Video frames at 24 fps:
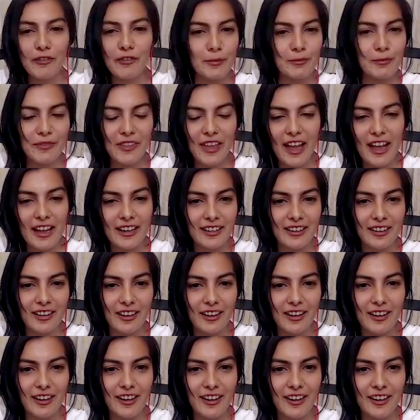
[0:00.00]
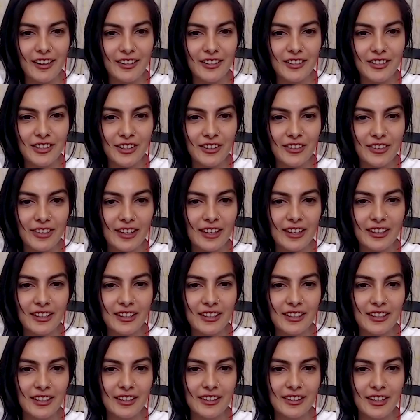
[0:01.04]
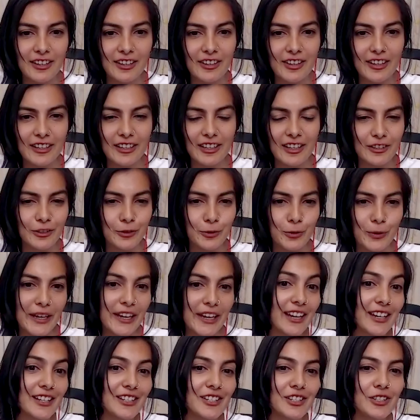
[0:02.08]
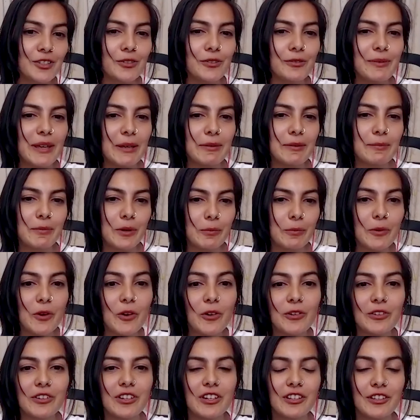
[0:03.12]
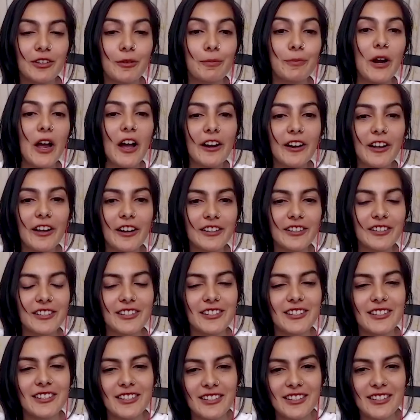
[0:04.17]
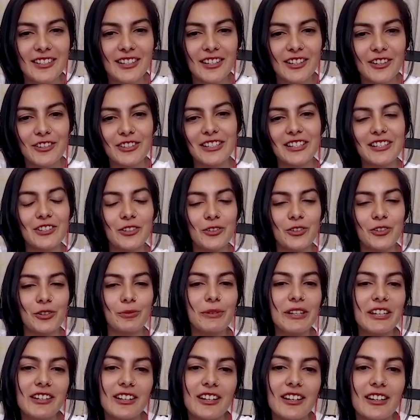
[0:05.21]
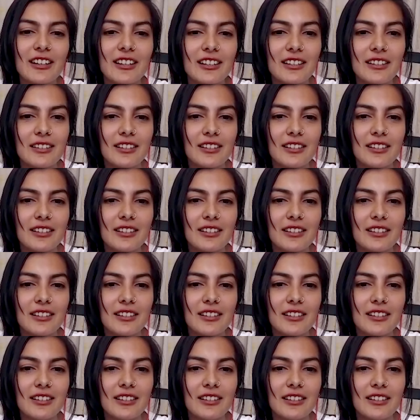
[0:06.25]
from that, uh, do you think there are any other ways to maybe promote your products using social media?